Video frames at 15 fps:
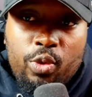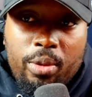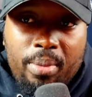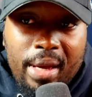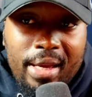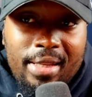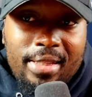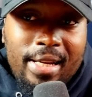
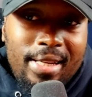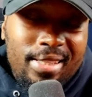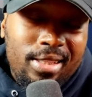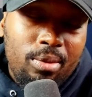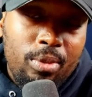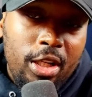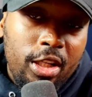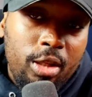remains as
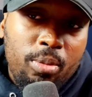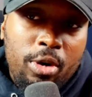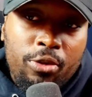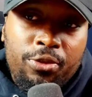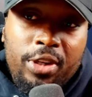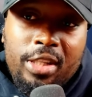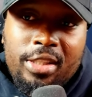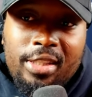stability bug
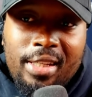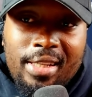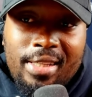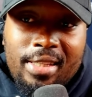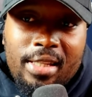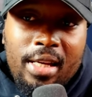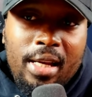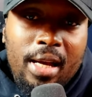
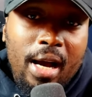fixes,